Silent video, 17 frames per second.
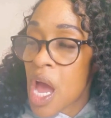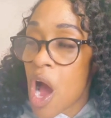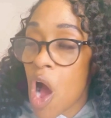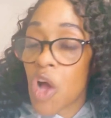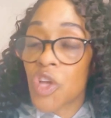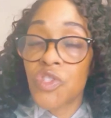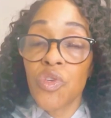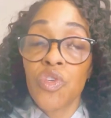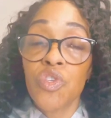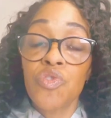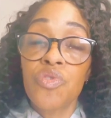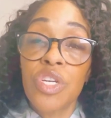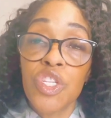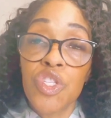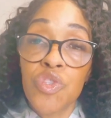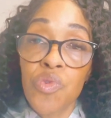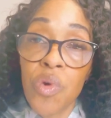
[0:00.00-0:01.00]
Also, you
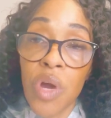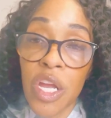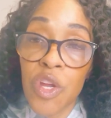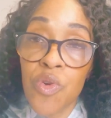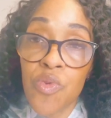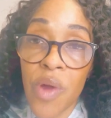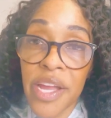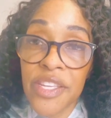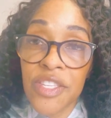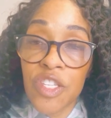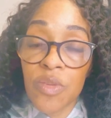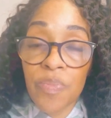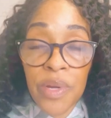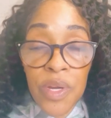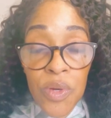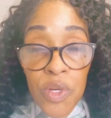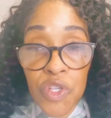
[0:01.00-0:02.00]
could do a great
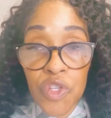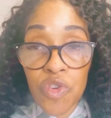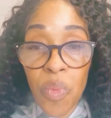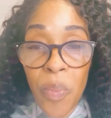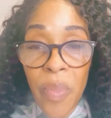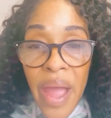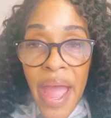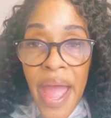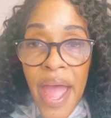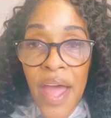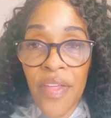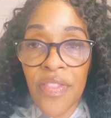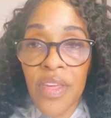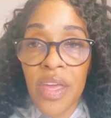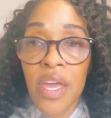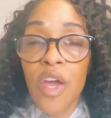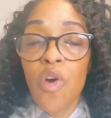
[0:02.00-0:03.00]
spiritual
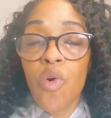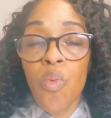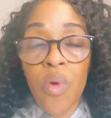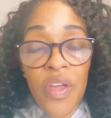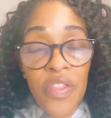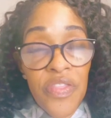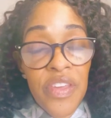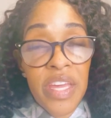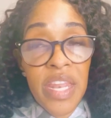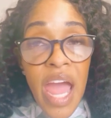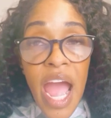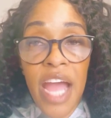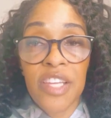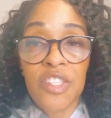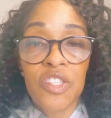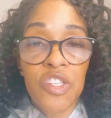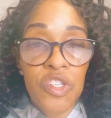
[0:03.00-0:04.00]
bath with it.
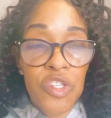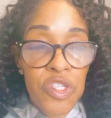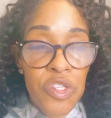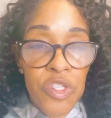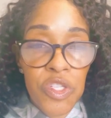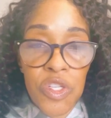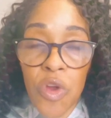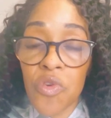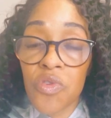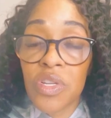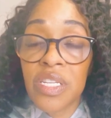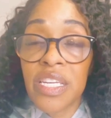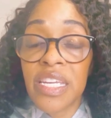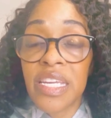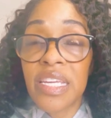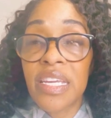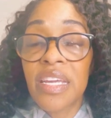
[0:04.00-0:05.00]
I
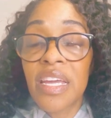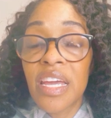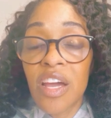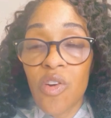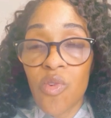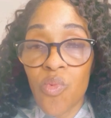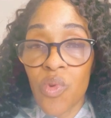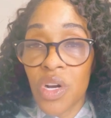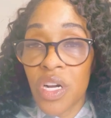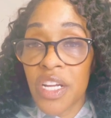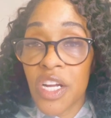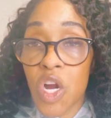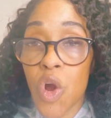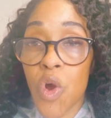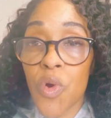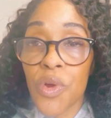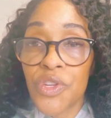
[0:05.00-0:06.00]
certainly will
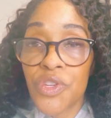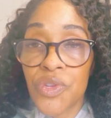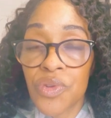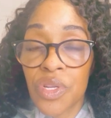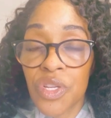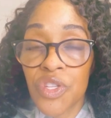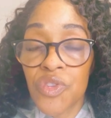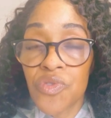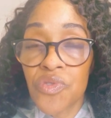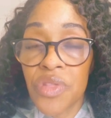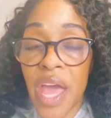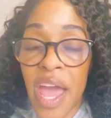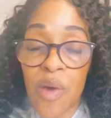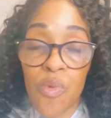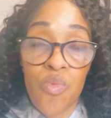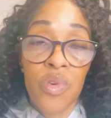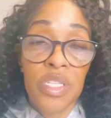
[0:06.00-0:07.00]
encourage you to do
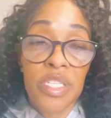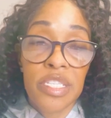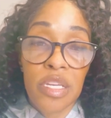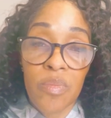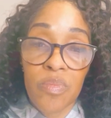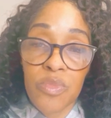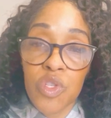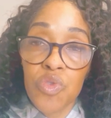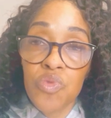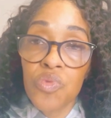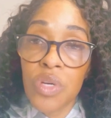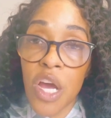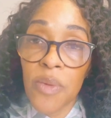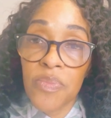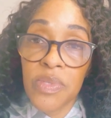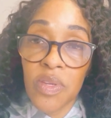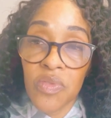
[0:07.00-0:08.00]
that with some two
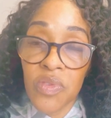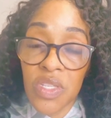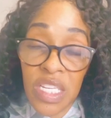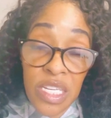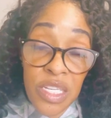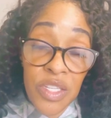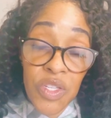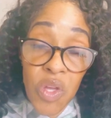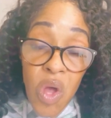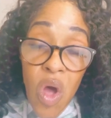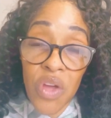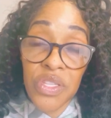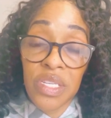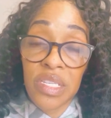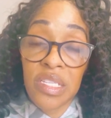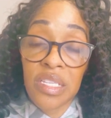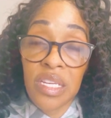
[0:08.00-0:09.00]
cups of sea
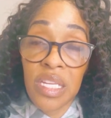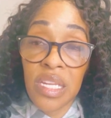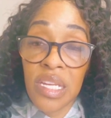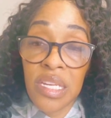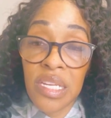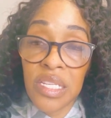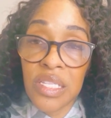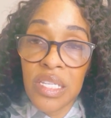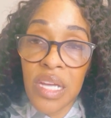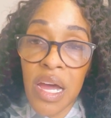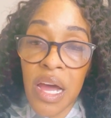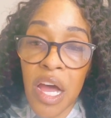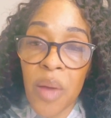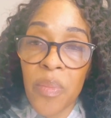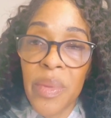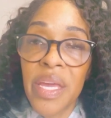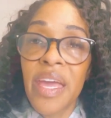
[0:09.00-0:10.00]
salt to sit in the
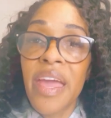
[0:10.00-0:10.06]
tub